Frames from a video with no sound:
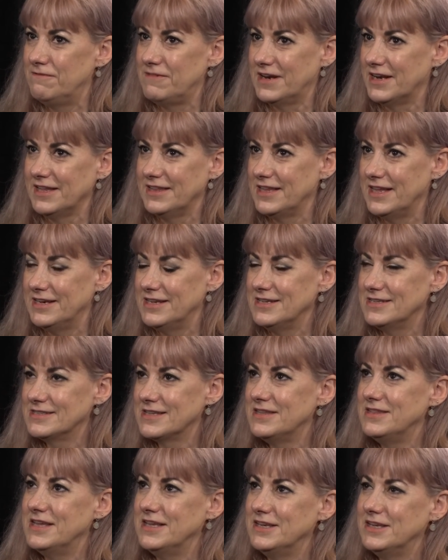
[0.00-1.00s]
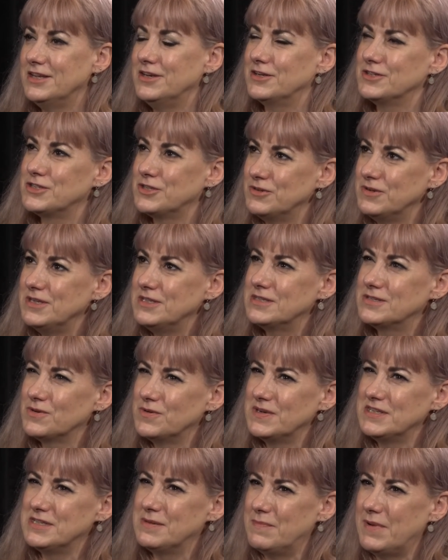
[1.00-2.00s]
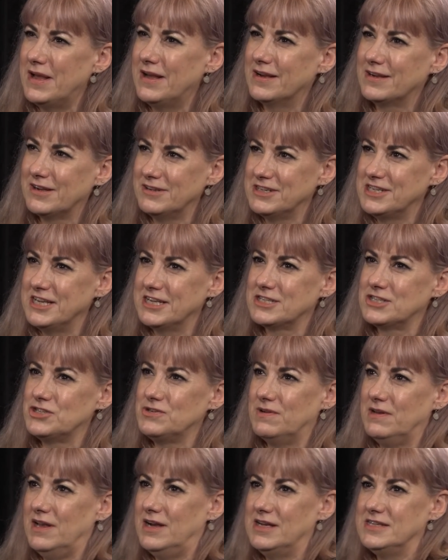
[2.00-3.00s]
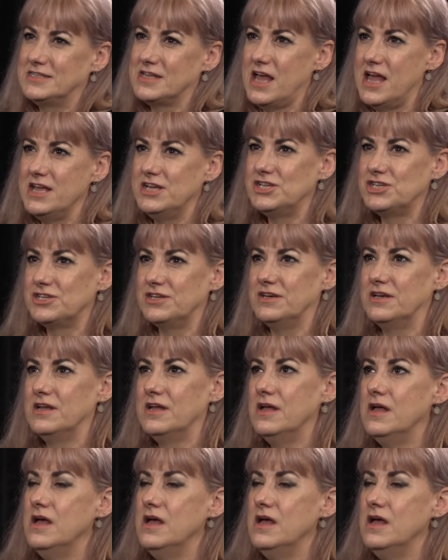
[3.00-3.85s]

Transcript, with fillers: funny that is and then you know so it's always about a contextualization